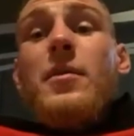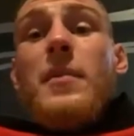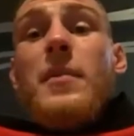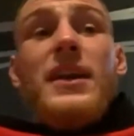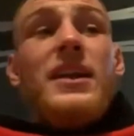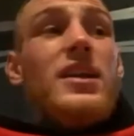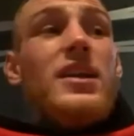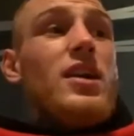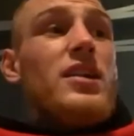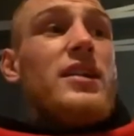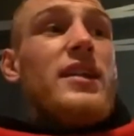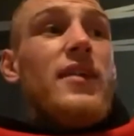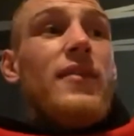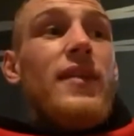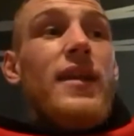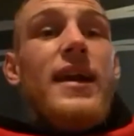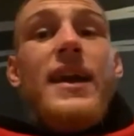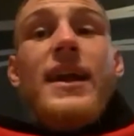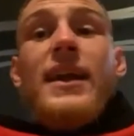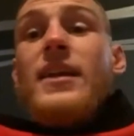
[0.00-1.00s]
Andy, not Devin
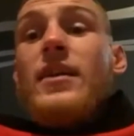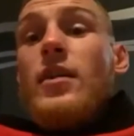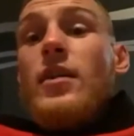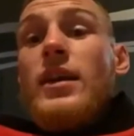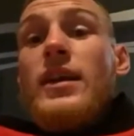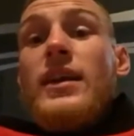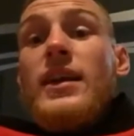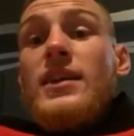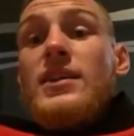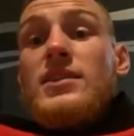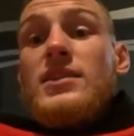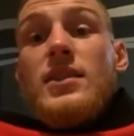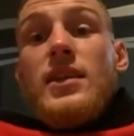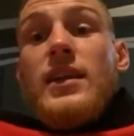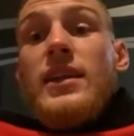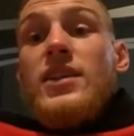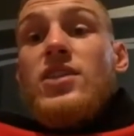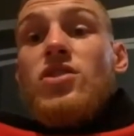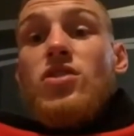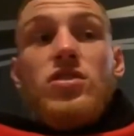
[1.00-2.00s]
Haney. Like, he's
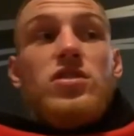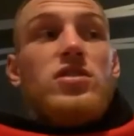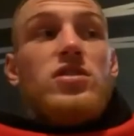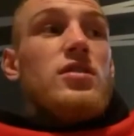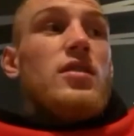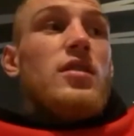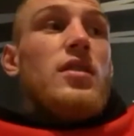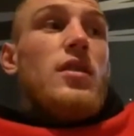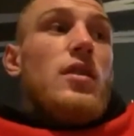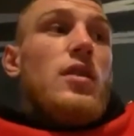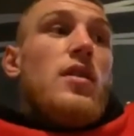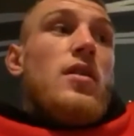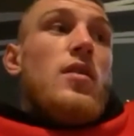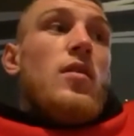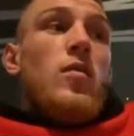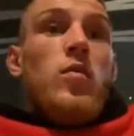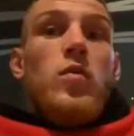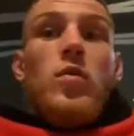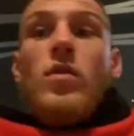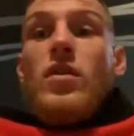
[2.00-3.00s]
he's just
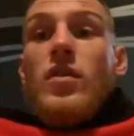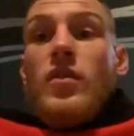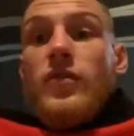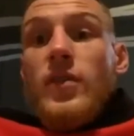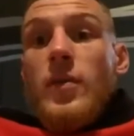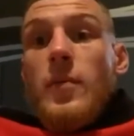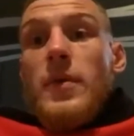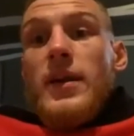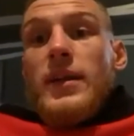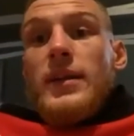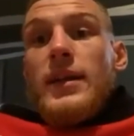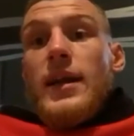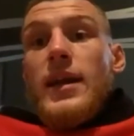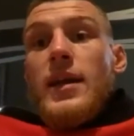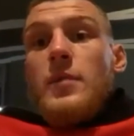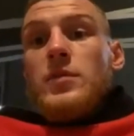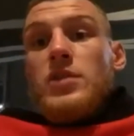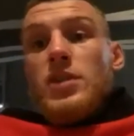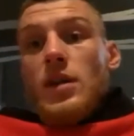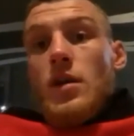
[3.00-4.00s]
one of the big
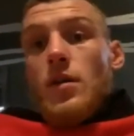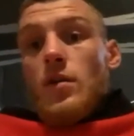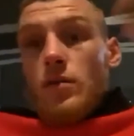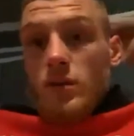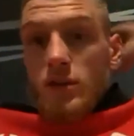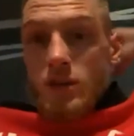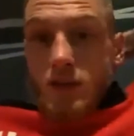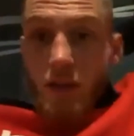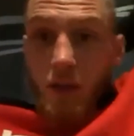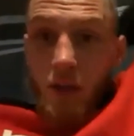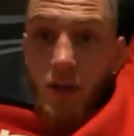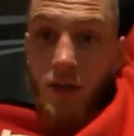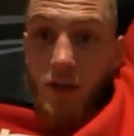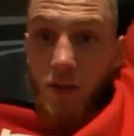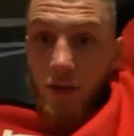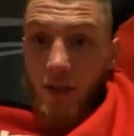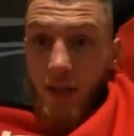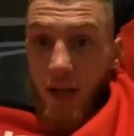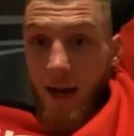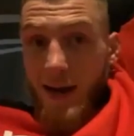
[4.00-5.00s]
names, you know. There's
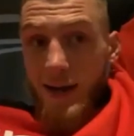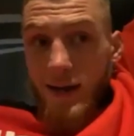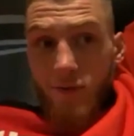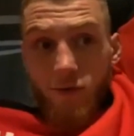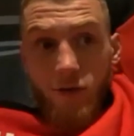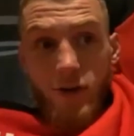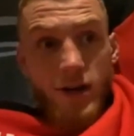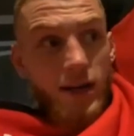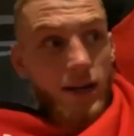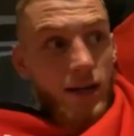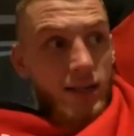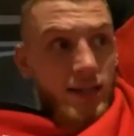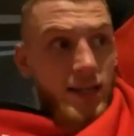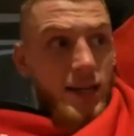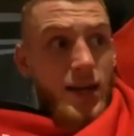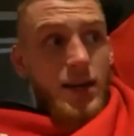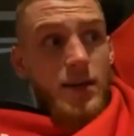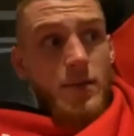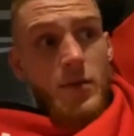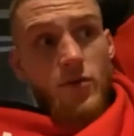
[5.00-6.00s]
there's Tank, Ryan
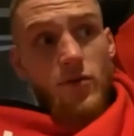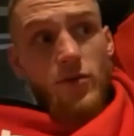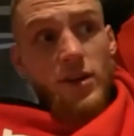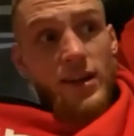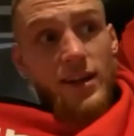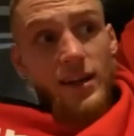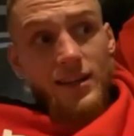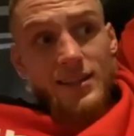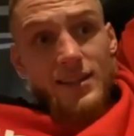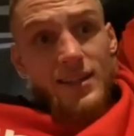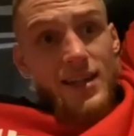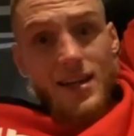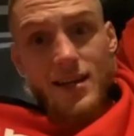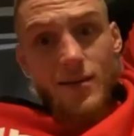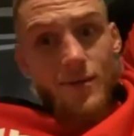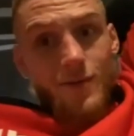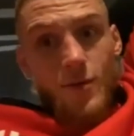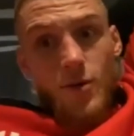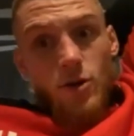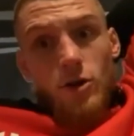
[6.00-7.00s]
Garcia. Give me Ryan Garcia in
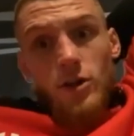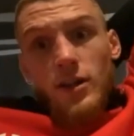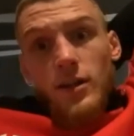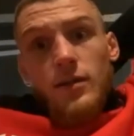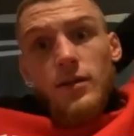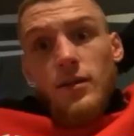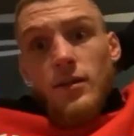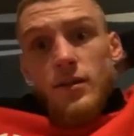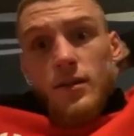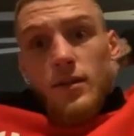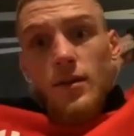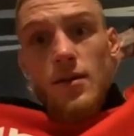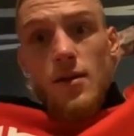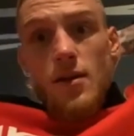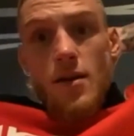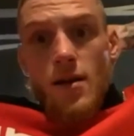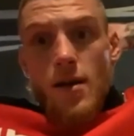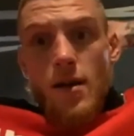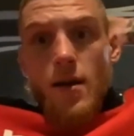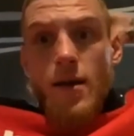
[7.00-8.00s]
the morning.
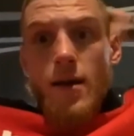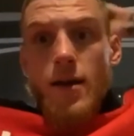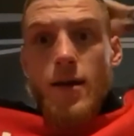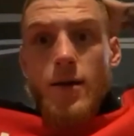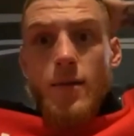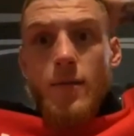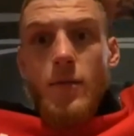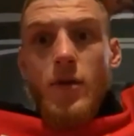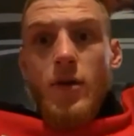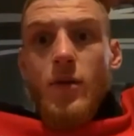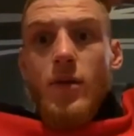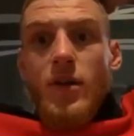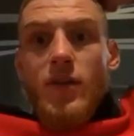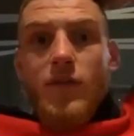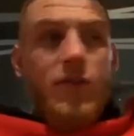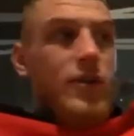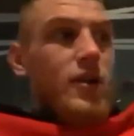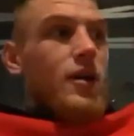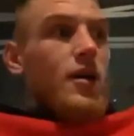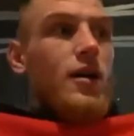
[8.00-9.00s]
Um, I want to
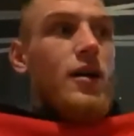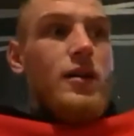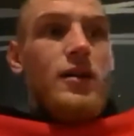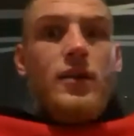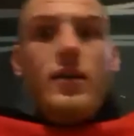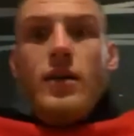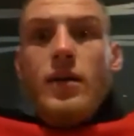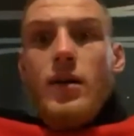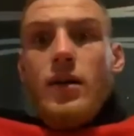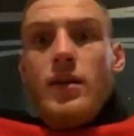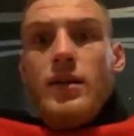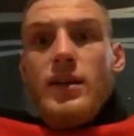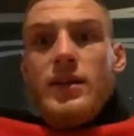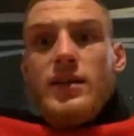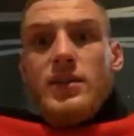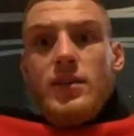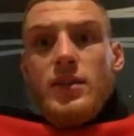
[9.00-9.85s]
fight all the, all these guys. What